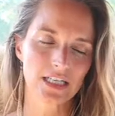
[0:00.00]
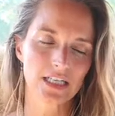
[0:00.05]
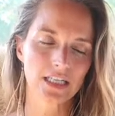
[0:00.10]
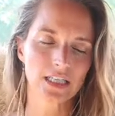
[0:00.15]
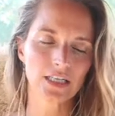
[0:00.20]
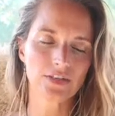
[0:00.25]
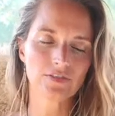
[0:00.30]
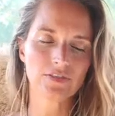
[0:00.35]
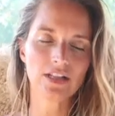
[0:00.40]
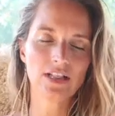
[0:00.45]

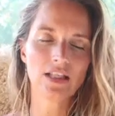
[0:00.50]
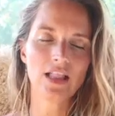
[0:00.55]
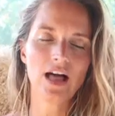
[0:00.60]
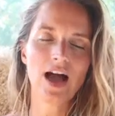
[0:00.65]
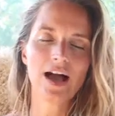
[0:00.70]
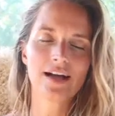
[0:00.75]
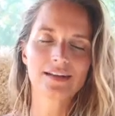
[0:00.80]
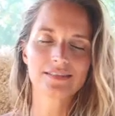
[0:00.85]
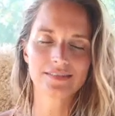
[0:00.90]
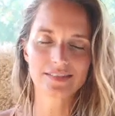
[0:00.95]
the
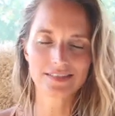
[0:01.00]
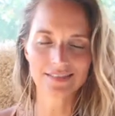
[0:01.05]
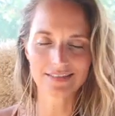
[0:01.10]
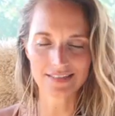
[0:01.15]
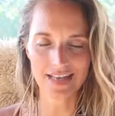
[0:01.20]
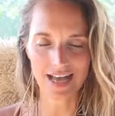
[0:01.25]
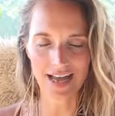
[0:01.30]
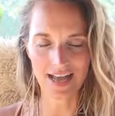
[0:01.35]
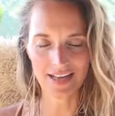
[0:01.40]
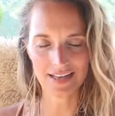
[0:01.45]
relaxing
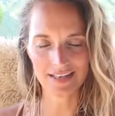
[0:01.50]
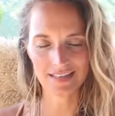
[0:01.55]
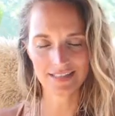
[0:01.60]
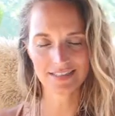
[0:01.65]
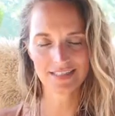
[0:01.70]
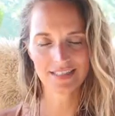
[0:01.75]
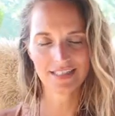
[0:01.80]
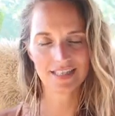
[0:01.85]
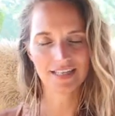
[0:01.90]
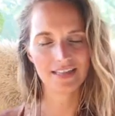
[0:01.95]
side.
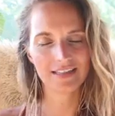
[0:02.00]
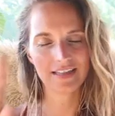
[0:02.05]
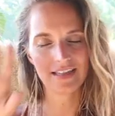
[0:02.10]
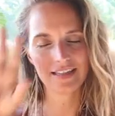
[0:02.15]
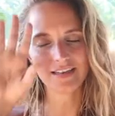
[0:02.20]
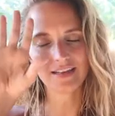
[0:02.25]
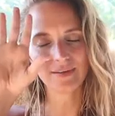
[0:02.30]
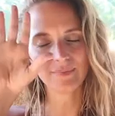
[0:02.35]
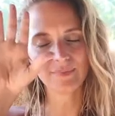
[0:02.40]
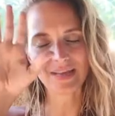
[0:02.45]
And
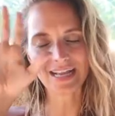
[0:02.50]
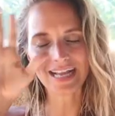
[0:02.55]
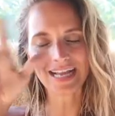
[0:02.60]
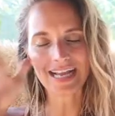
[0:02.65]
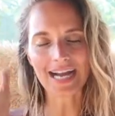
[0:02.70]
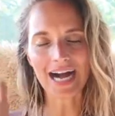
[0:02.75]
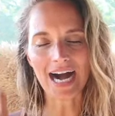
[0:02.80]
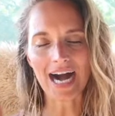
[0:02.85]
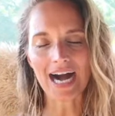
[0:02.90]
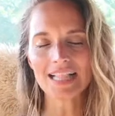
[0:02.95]
then
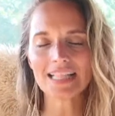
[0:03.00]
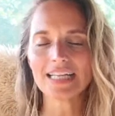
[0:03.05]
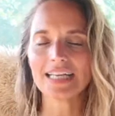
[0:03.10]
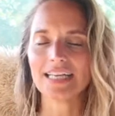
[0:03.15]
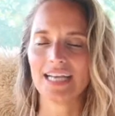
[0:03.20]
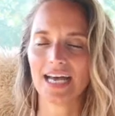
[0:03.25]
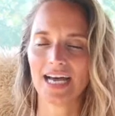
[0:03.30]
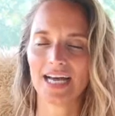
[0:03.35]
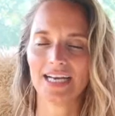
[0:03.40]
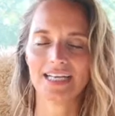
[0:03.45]
Pingala
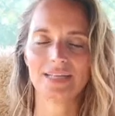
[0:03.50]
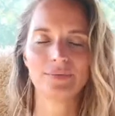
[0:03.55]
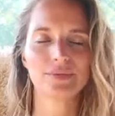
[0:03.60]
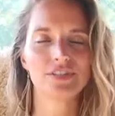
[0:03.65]
Nadi,